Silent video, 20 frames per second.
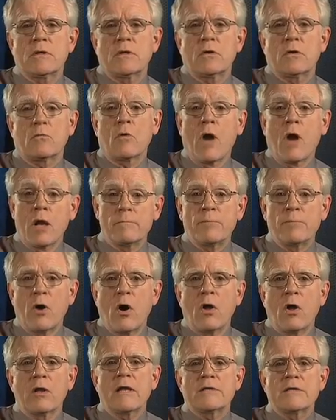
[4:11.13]
Ron
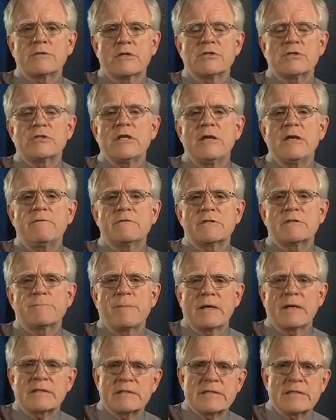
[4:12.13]
Paul has achieved
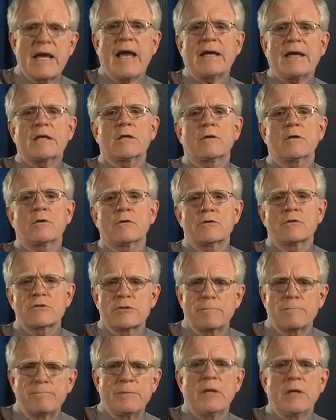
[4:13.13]
spectacular,
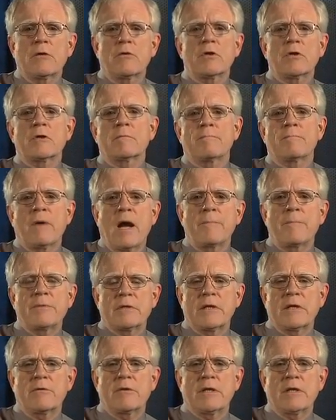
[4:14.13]
superior
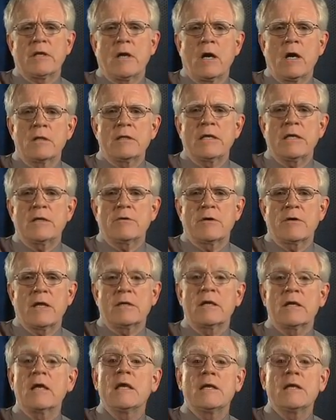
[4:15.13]
popularity on the internet
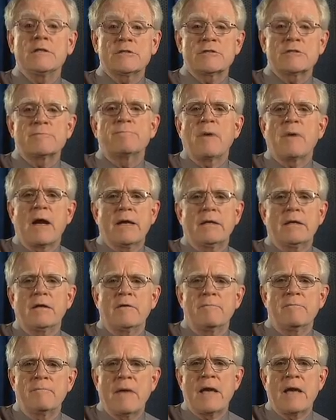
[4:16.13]
in spite
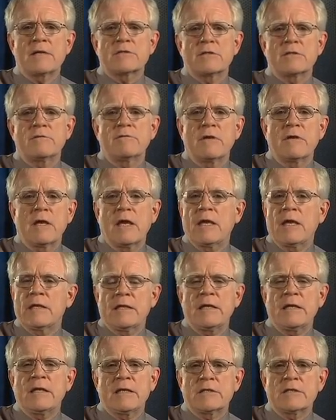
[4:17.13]
of massive and
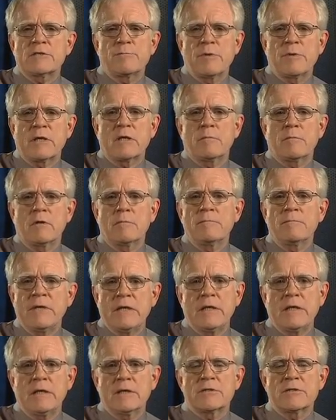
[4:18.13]
inexplicable
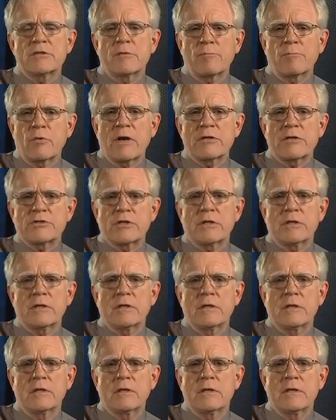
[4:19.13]
media suppression.
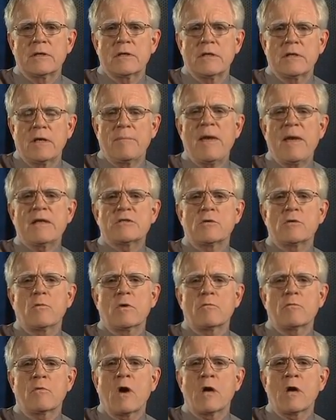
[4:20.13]
Imagine
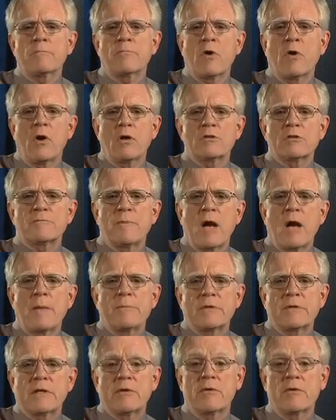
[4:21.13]
what Ron Paul's
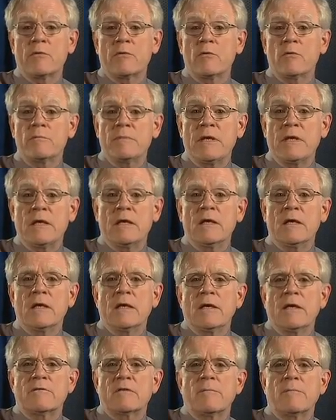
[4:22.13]
popularity would be
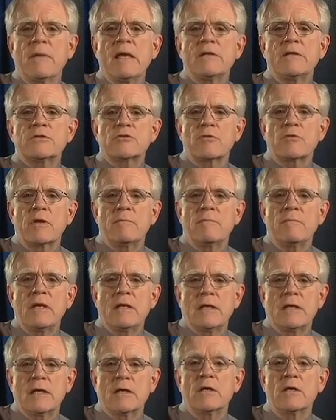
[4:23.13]
if the mainstream
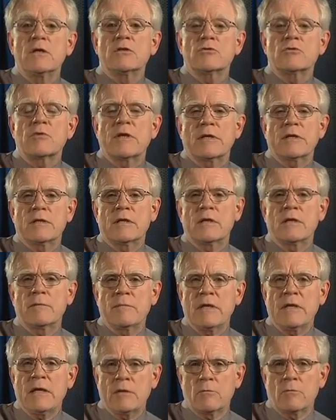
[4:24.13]
media treated him
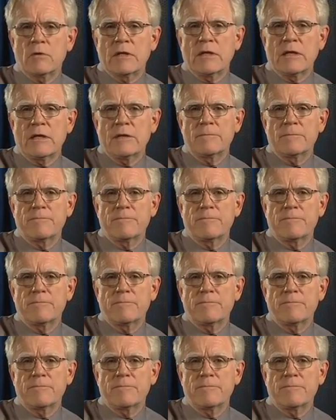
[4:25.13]
equally.